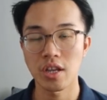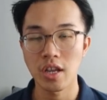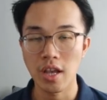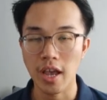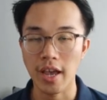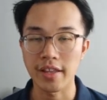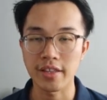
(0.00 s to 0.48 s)

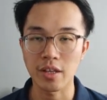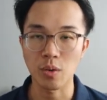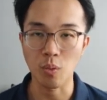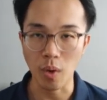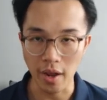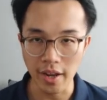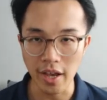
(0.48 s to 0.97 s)
and the
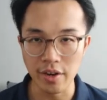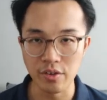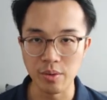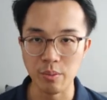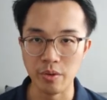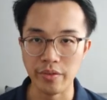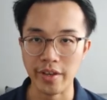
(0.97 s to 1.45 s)

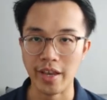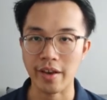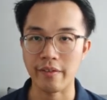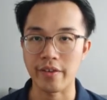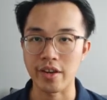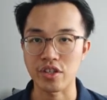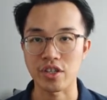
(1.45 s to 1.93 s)
100 moving
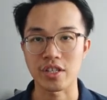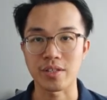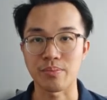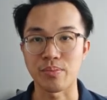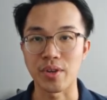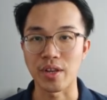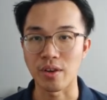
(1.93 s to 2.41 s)
average is
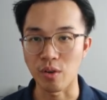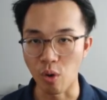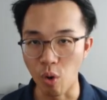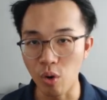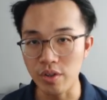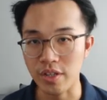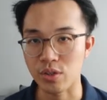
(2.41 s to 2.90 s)

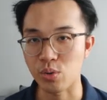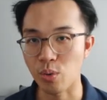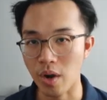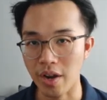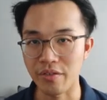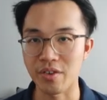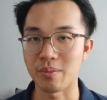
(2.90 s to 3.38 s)
below the
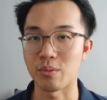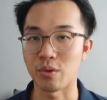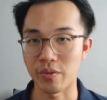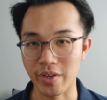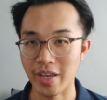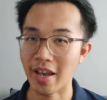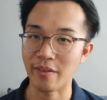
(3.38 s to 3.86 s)
200
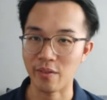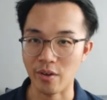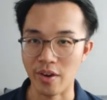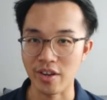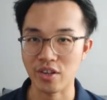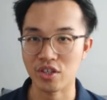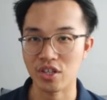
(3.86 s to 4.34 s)
moving
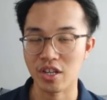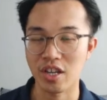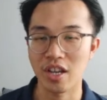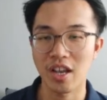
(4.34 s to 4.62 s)
average,